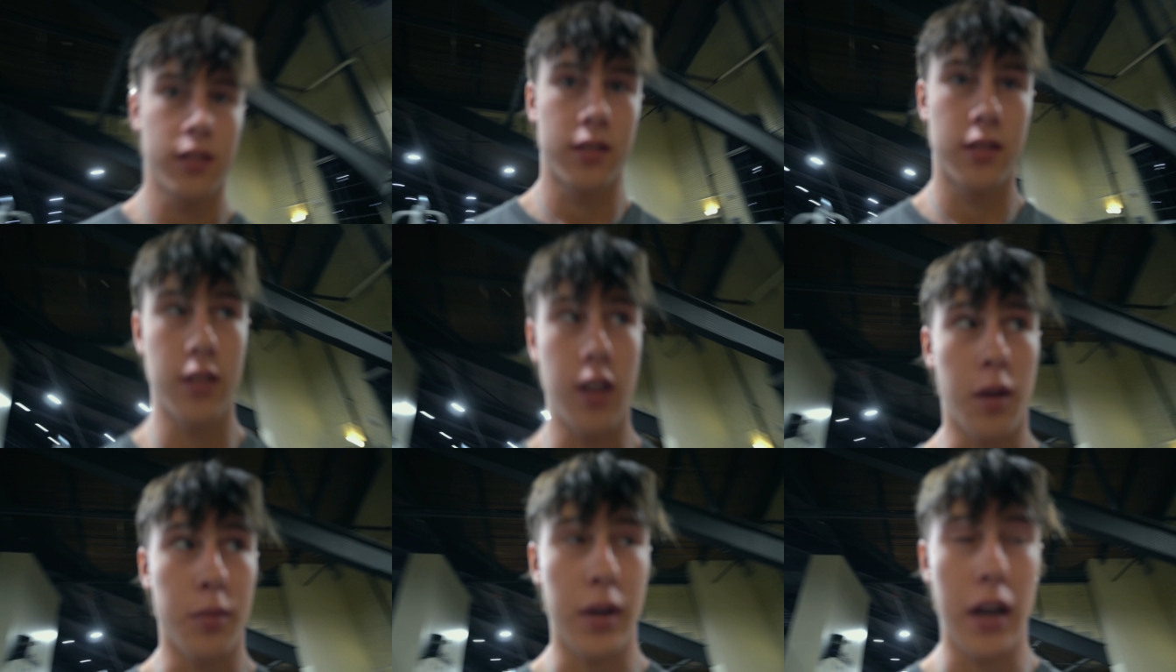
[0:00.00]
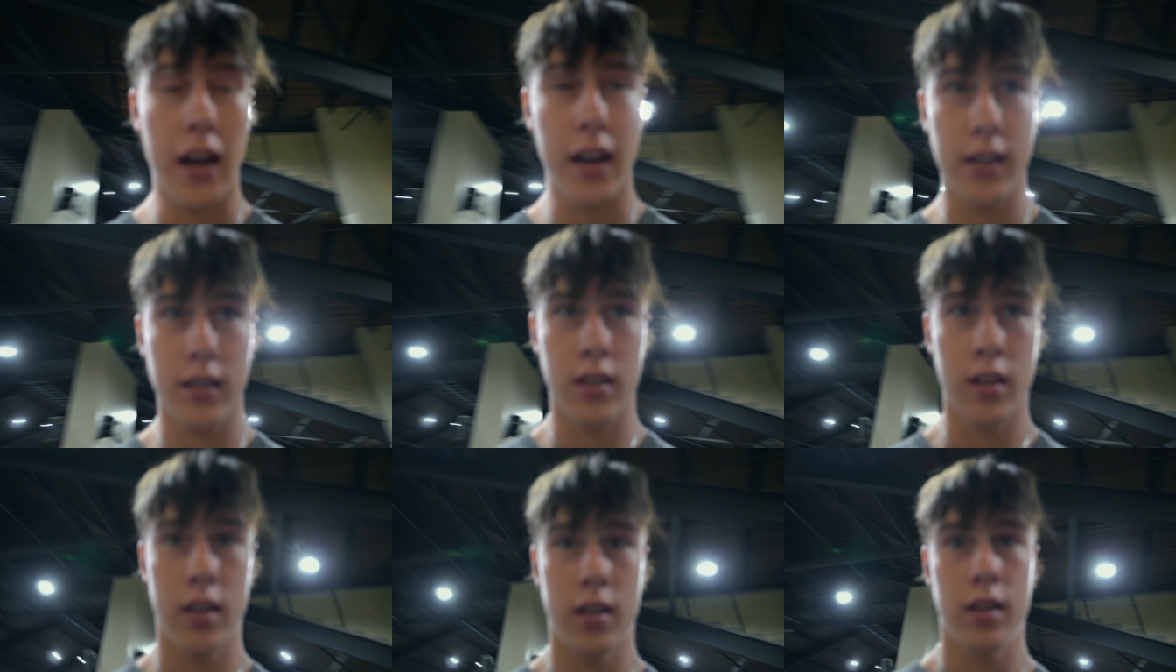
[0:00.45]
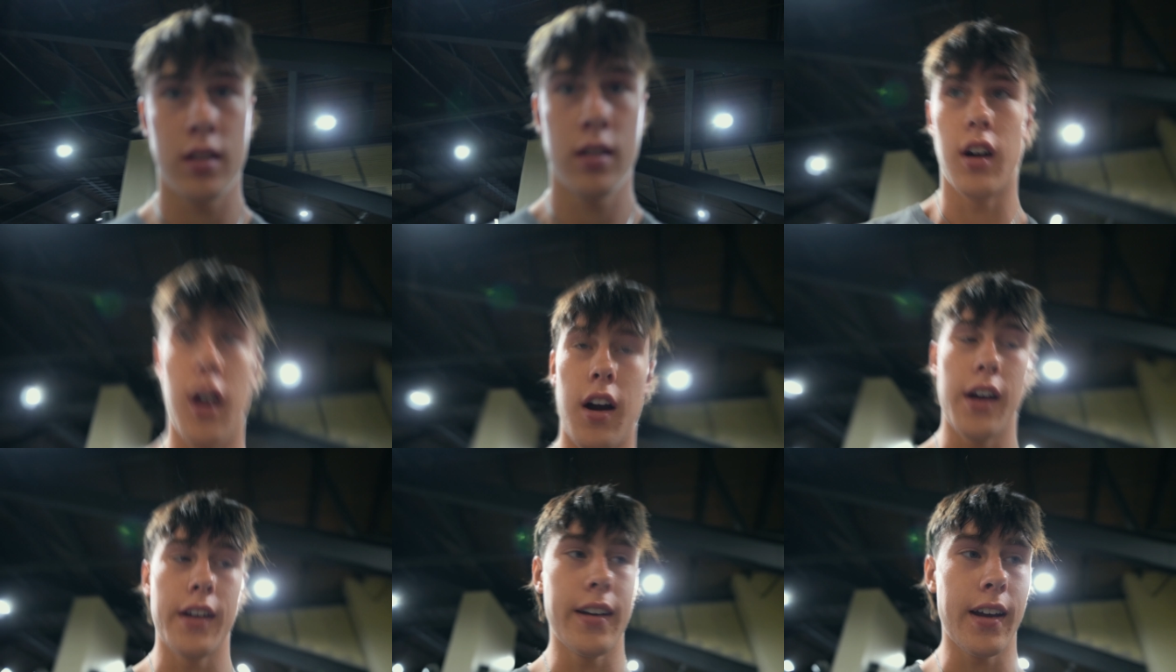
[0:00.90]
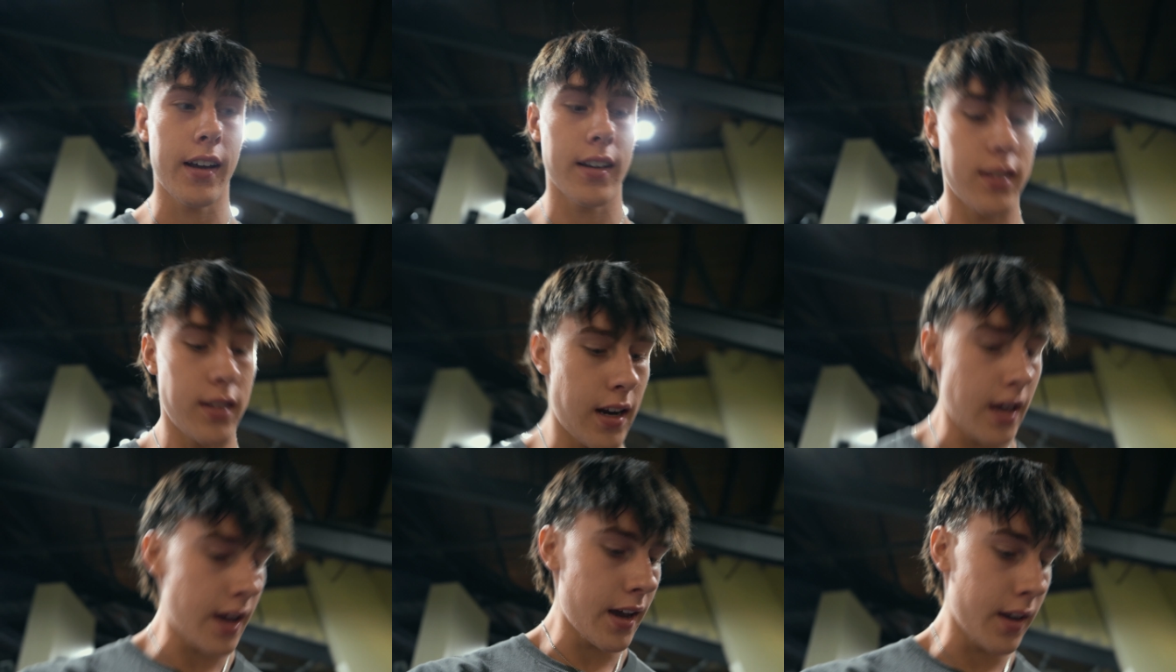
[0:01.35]
What's up, guys? All right,
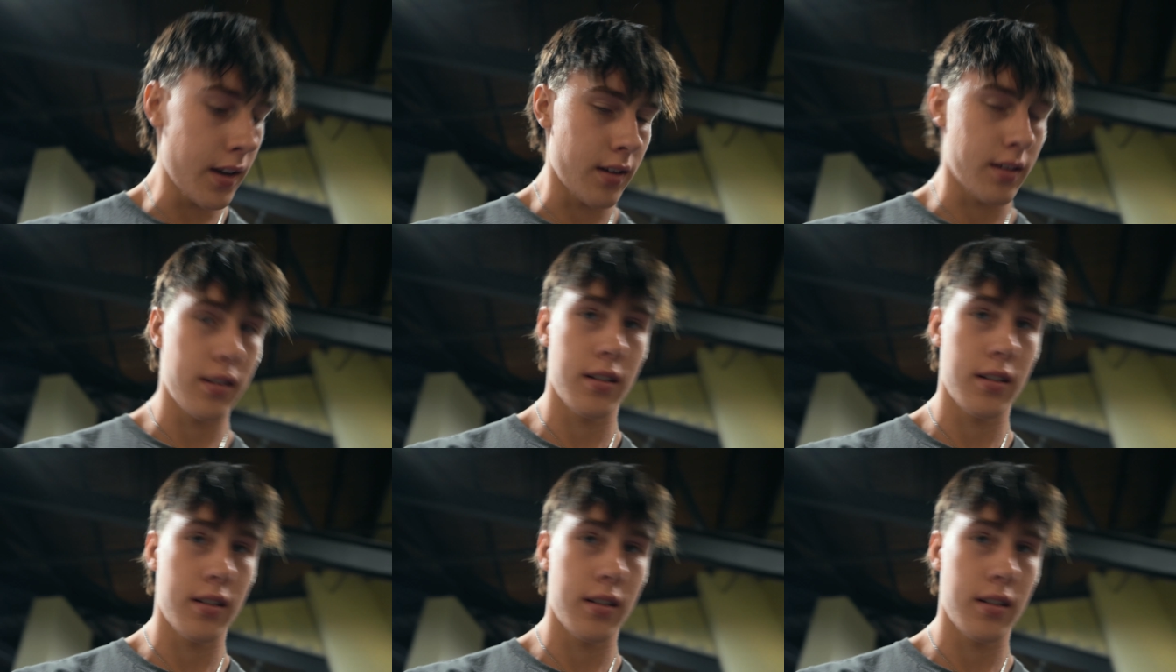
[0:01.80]
next day.